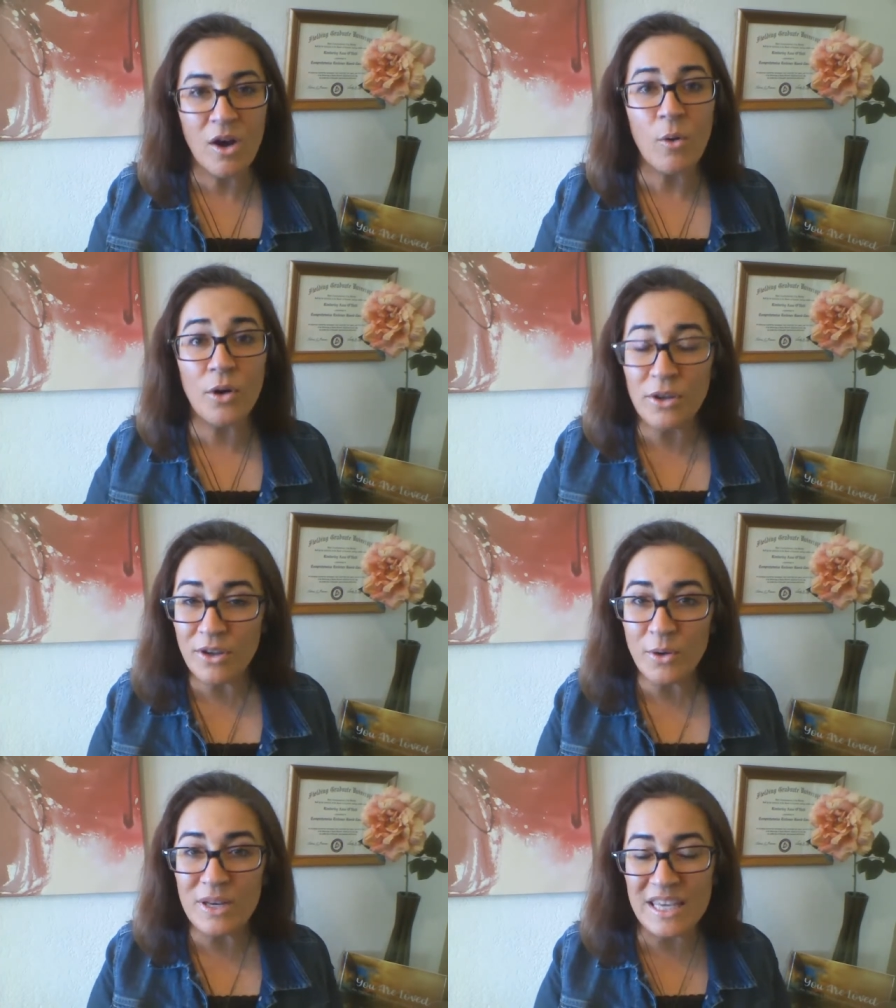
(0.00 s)
or you
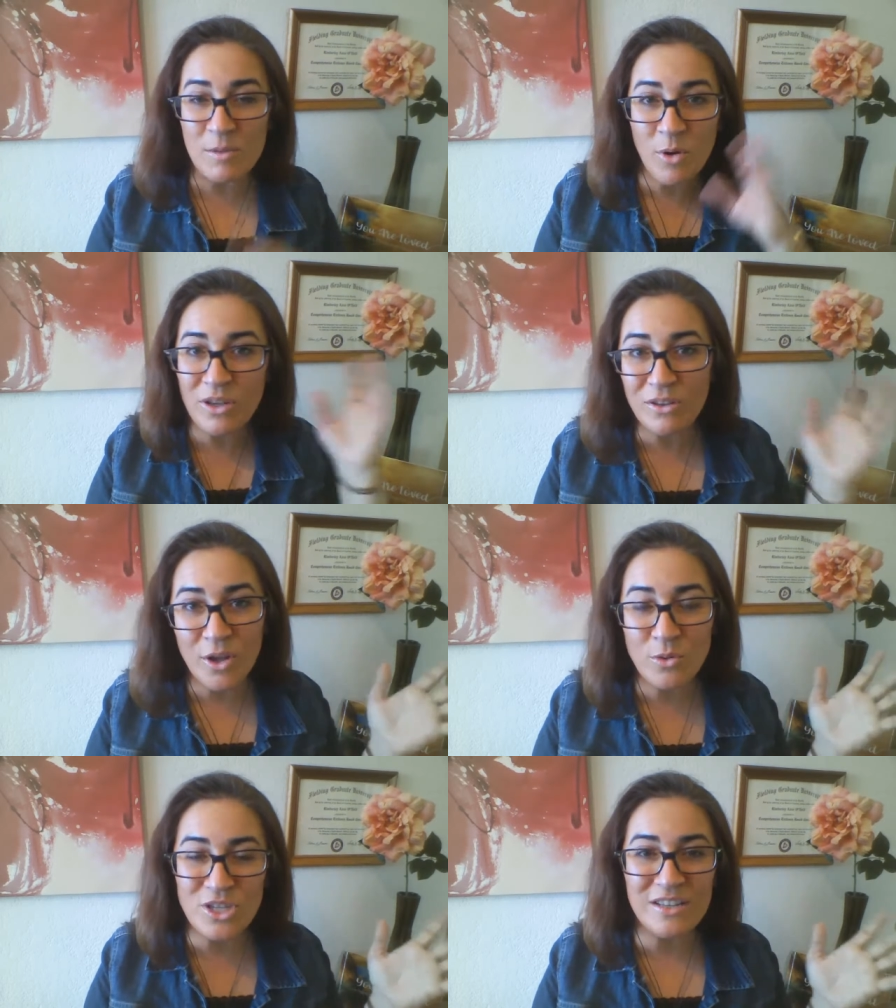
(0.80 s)
can go to kim o'neill
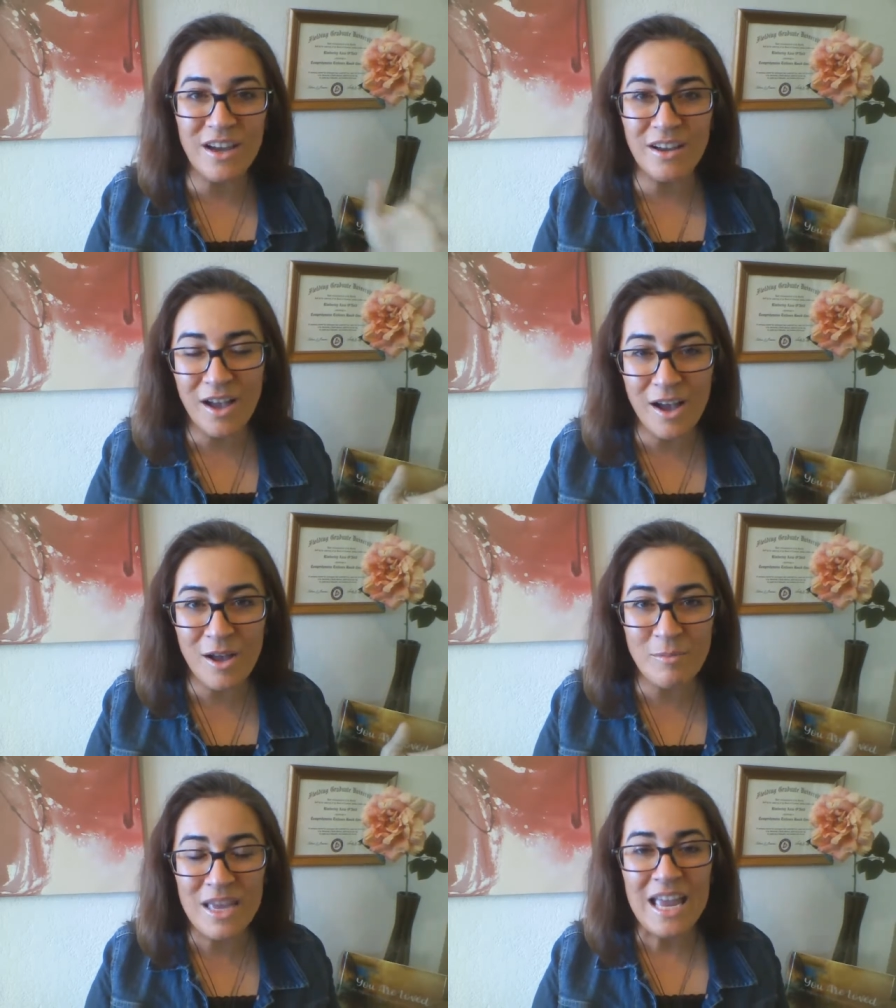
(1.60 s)
coaching dot
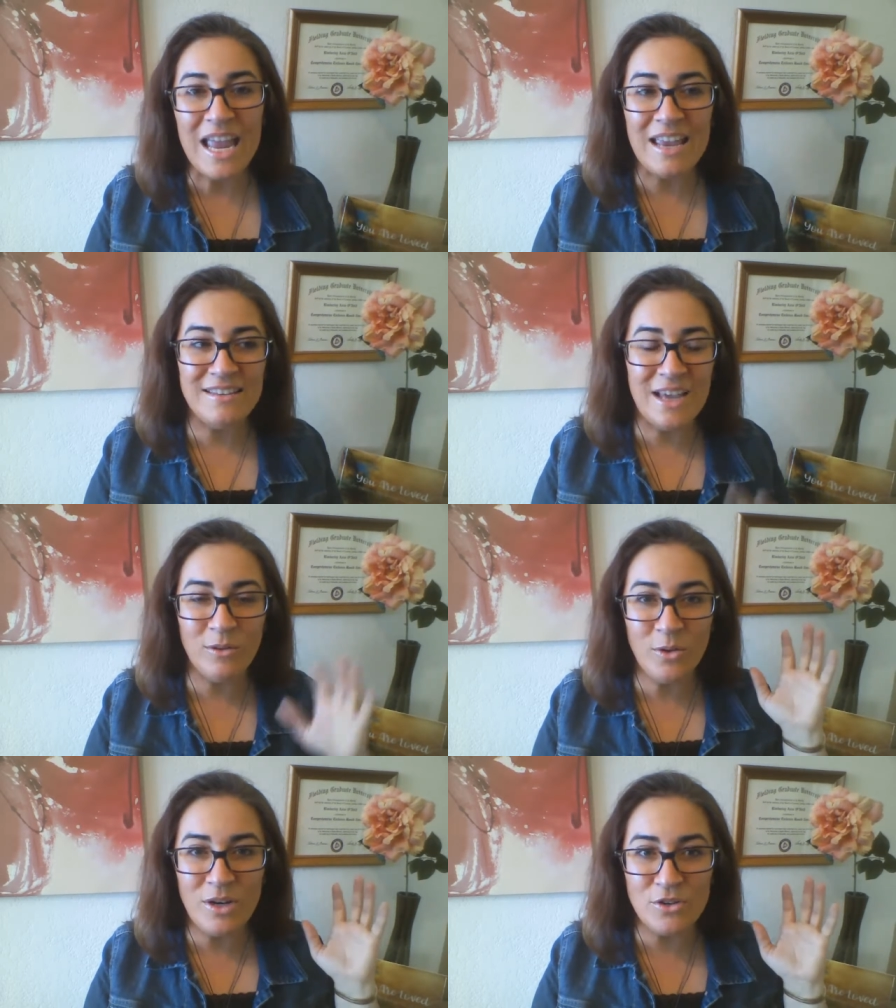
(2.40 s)
com and
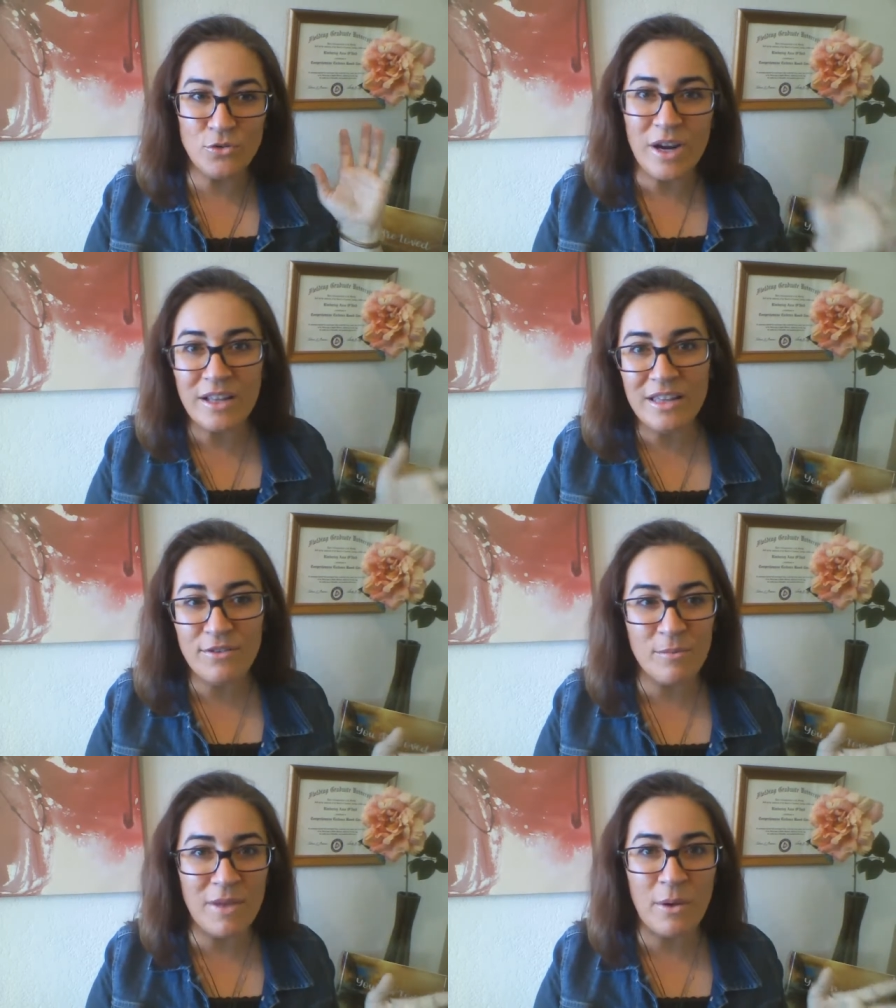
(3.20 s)
download it directly
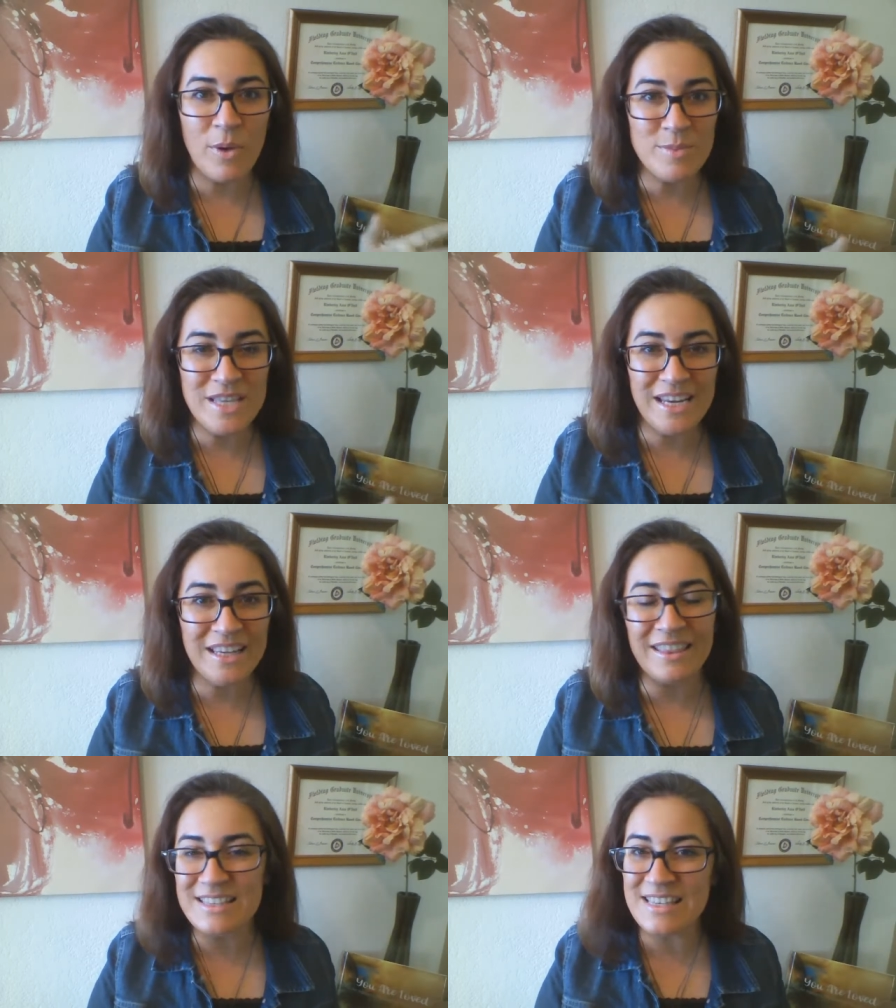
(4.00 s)
from my
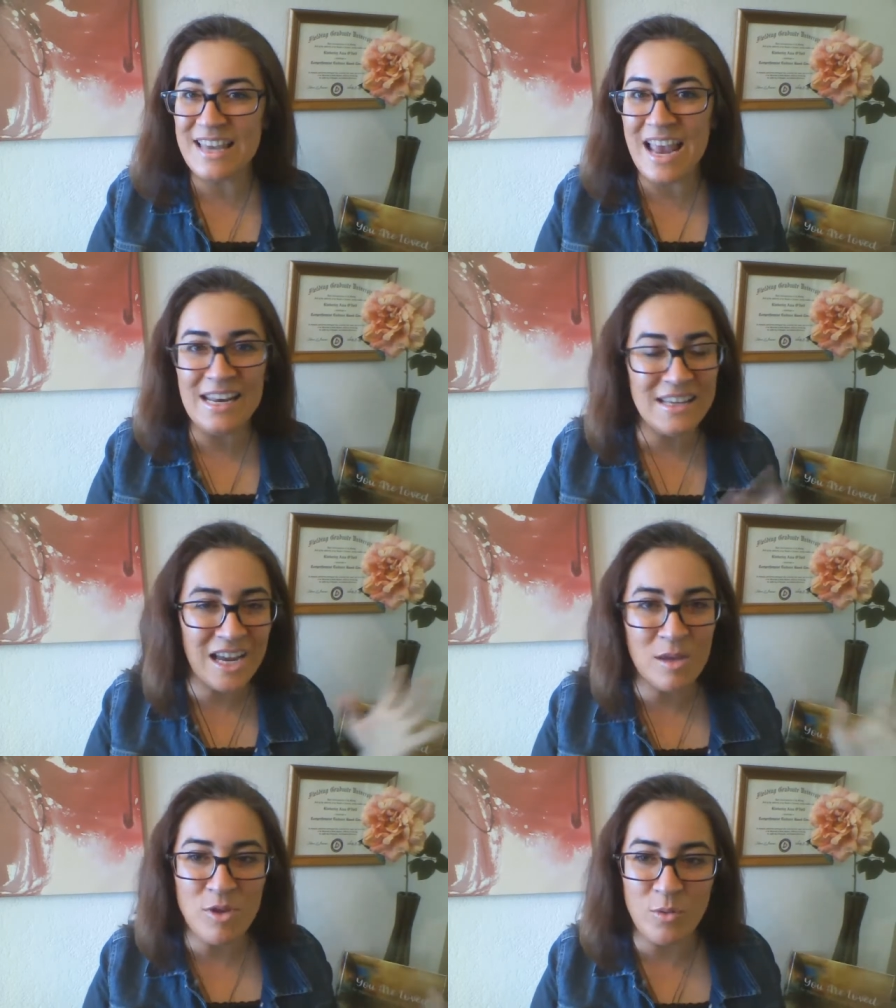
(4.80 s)
website and listen
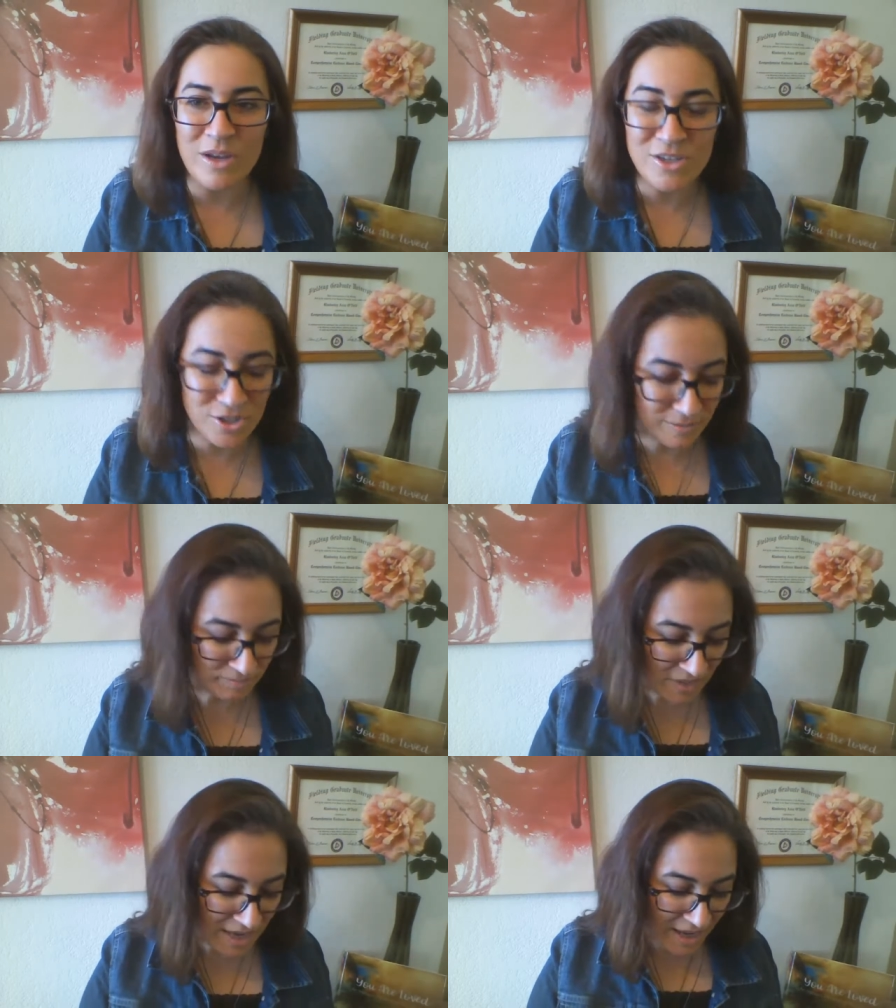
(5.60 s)
anytime you wish.
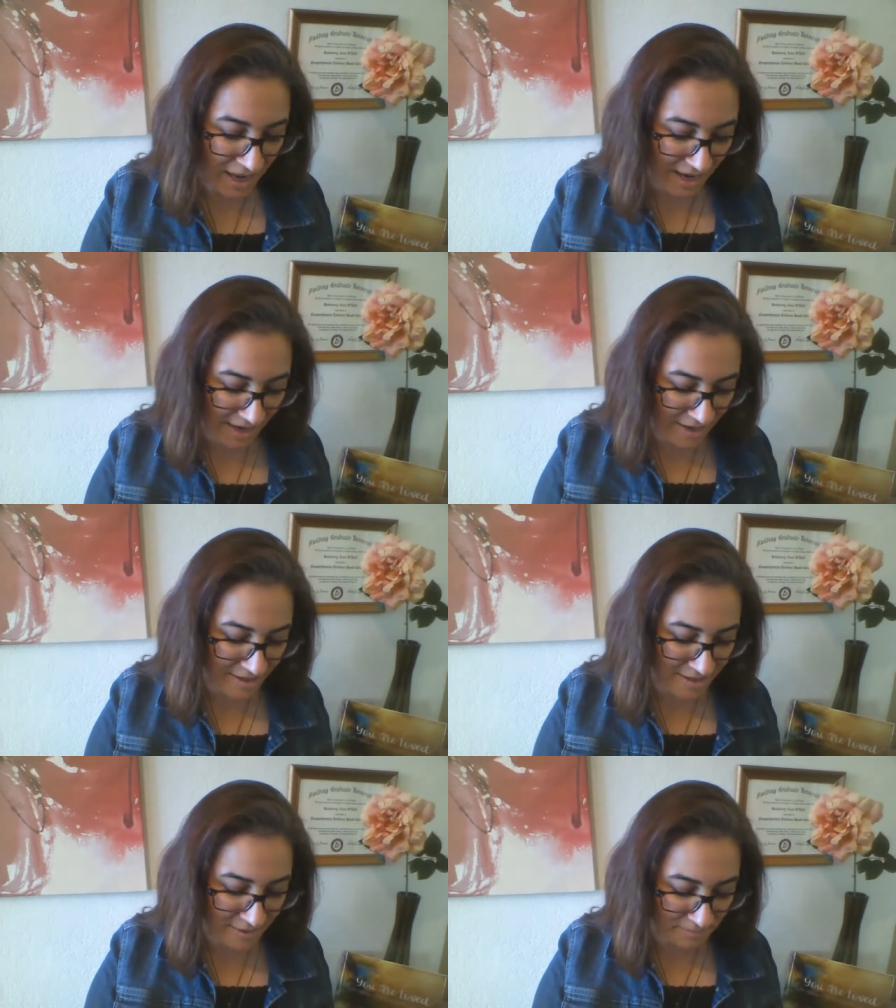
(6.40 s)
And